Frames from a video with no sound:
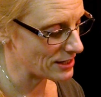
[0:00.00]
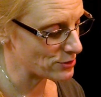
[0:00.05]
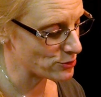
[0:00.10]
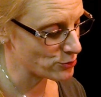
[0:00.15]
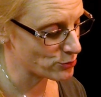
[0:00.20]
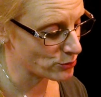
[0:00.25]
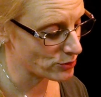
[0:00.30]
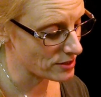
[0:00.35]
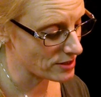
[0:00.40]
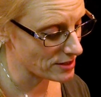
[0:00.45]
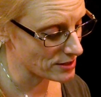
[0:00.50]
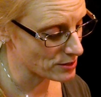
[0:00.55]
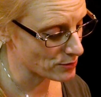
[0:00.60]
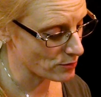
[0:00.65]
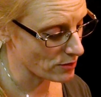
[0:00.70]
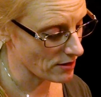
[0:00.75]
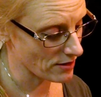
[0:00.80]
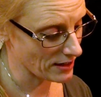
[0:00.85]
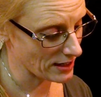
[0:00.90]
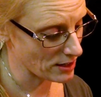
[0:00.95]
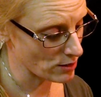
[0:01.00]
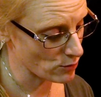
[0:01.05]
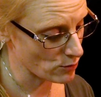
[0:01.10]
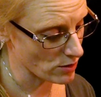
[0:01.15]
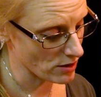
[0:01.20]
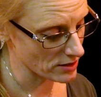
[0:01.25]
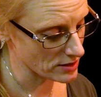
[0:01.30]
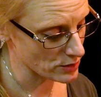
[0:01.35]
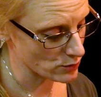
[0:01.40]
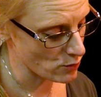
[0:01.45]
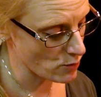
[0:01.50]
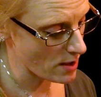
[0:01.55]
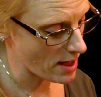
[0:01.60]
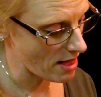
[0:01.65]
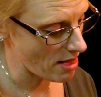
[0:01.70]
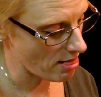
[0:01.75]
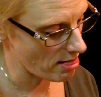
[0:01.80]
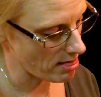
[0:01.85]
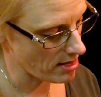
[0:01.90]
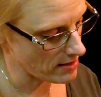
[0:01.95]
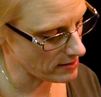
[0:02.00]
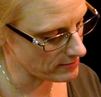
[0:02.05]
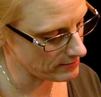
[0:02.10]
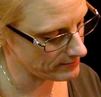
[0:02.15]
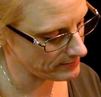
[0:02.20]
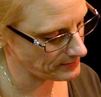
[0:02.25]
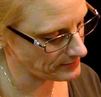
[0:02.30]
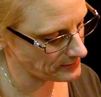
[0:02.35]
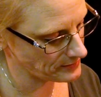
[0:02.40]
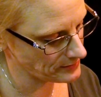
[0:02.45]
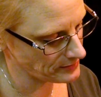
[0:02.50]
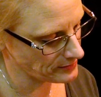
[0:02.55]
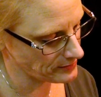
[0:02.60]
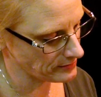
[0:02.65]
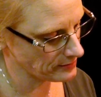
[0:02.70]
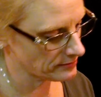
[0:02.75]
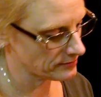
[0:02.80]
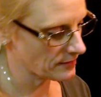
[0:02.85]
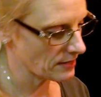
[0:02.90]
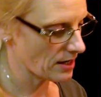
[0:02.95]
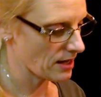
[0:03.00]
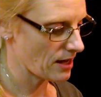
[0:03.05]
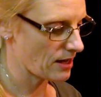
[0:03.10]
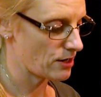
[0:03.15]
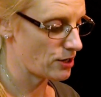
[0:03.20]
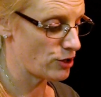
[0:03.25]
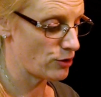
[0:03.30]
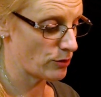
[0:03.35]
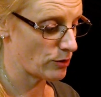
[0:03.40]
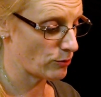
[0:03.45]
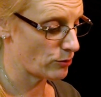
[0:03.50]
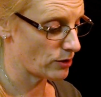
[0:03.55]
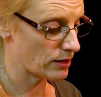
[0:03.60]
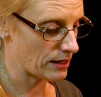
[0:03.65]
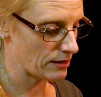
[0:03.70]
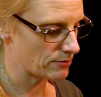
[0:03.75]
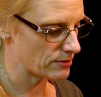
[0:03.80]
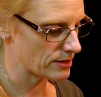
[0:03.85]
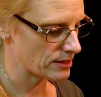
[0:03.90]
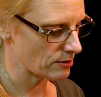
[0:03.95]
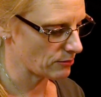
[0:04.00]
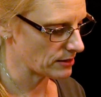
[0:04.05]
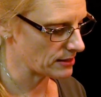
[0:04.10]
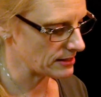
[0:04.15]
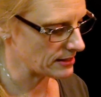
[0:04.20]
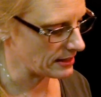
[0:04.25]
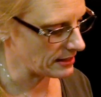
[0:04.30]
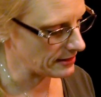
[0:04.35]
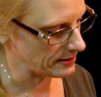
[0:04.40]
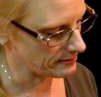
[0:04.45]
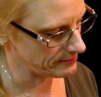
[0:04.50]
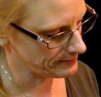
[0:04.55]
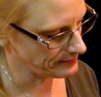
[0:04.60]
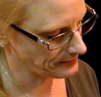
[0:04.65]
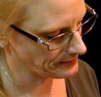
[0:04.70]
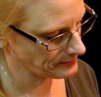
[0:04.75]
that tool does work and it works well. I knew it would. I was so excited.